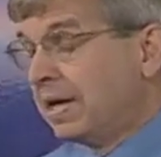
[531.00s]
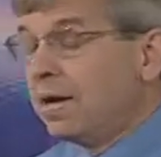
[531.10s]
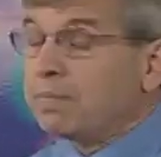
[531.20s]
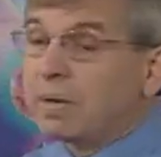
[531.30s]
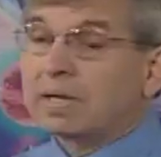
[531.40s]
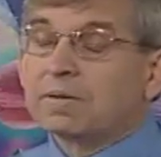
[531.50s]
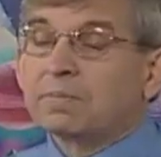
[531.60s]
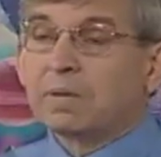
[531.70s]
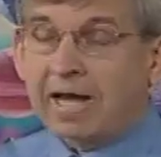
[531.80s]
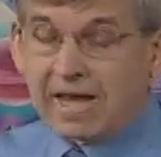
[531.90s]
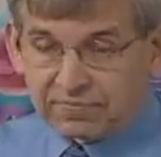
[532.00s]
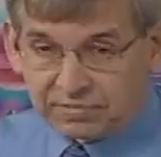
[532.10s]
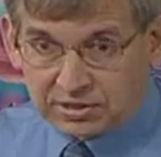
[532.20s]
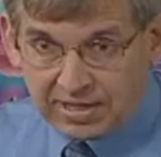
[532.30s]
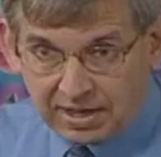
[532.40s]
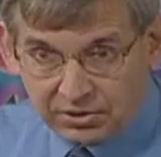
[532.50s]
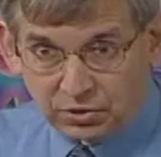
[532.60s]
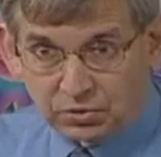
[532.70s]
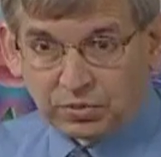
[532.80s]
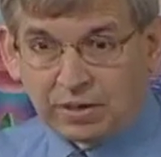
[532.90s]
But I have to tell
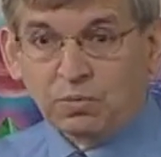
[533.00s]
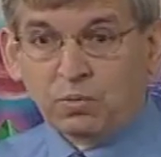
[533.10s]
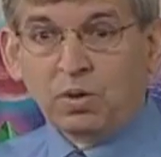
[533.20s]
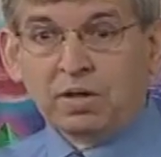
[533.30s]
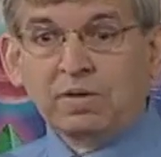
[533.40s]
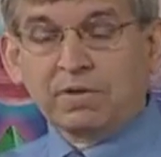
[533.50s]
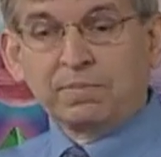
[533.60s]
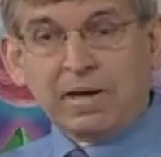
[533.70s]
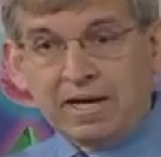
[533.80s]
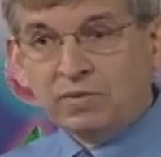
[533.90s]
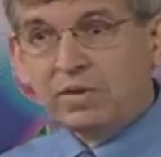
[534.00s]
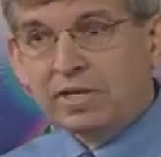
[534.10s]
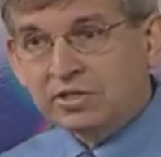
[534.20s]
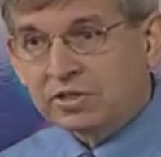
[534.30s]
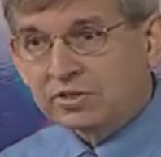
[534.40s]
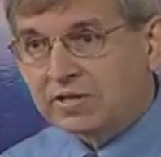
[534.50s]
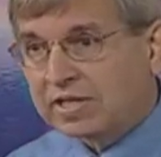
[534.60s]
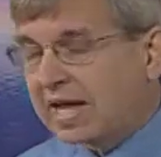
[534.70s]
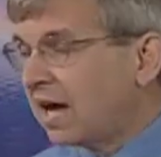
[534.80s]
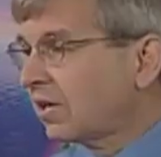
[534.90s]
you that one of the main reasons
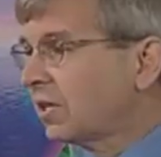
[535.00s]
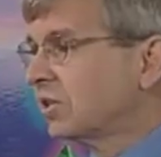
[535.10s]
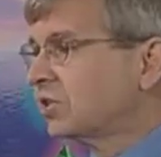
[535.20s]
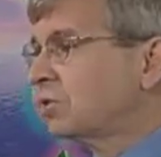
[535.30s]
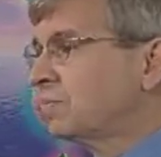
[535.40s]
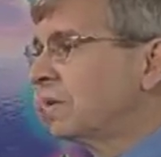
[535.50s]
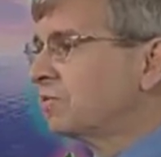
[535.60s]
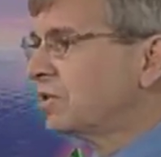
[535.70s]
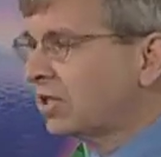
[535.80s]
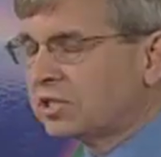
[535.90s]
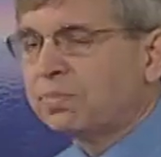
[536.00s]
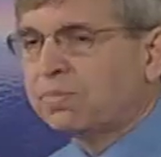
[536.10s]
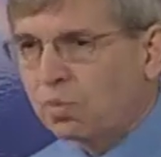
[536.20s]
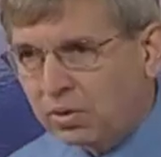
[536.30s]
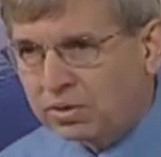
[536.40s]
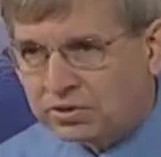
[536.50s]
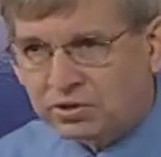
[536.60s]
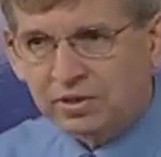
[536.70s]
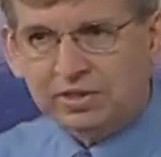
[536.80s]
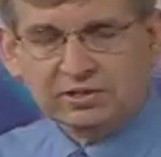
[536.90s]
that calculus has been of such importance
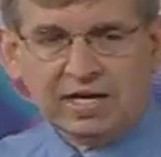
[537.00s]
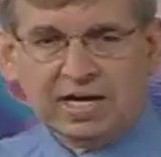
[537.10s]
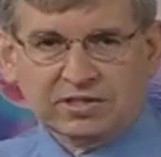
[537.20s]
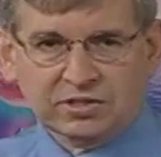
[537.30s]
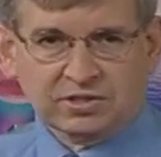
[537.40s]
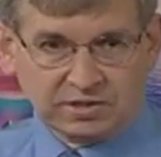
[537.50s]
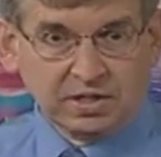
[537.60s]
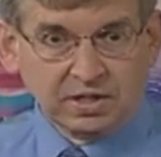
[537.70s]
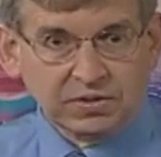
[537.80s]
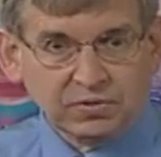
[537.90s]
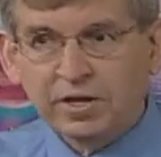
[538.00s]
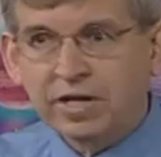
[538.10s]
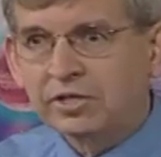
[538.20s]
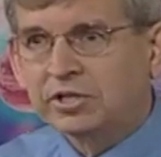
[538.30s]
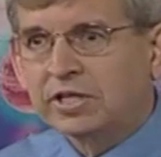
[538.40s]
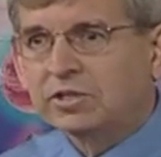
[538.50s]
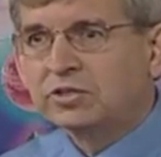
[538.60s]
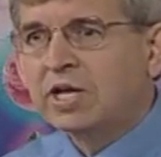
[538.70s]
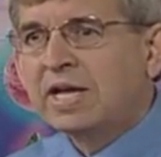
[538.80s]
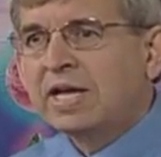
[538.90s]
during these last 300
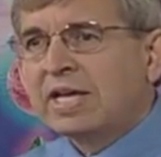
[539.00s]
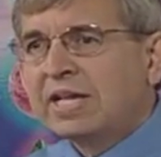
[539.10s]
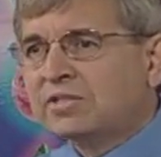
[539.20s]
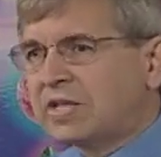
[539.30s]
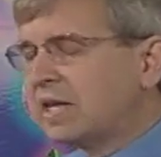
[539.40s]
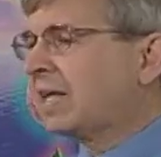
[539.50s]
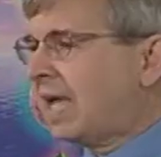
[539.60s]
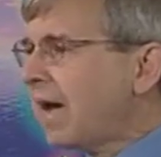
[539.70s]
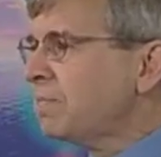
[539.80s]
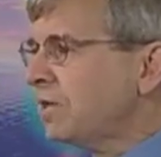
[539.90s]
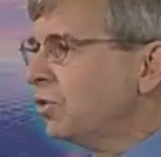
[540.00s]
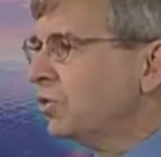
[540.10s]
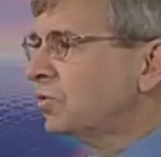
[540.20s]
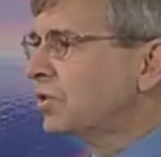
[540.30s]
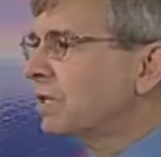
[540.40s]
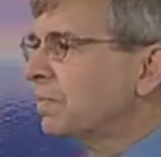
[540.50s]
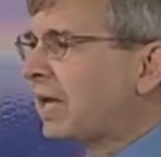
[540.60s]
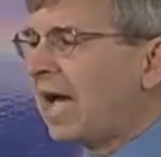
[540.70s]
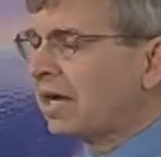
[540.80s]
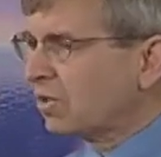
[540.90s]
years is that it can be used in a
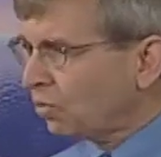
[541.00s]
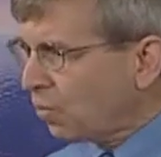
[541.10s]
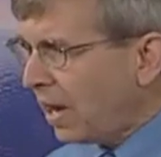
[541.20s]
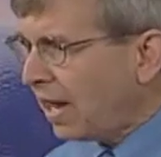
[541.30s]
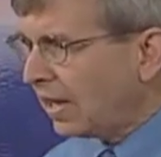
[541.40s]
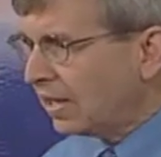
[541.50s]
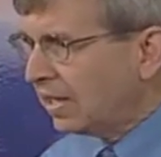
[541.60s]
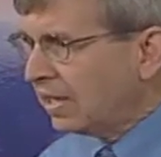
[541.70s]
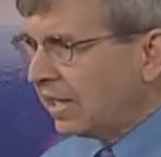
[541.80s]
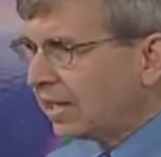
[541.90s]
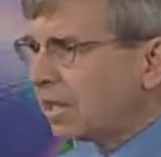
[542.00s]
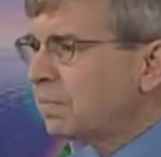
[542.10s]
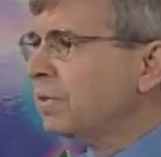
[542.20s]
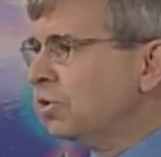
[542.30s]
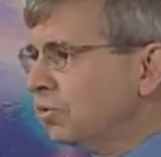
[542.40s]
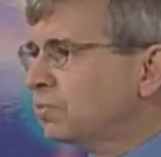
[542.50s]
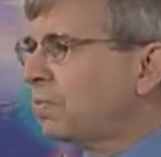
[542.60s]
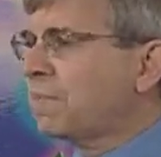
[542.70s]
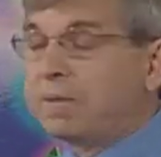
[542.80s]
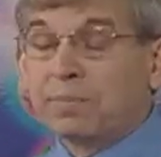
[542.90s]
mechanical way. It can be used
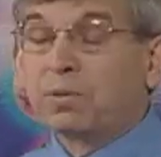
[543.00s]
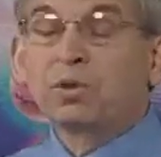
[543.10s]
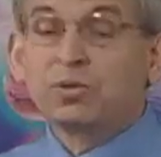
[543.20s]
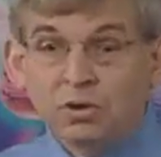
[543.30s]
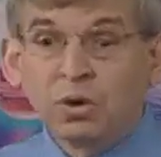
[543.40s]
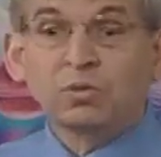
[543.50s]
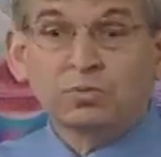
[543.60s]
by people who don't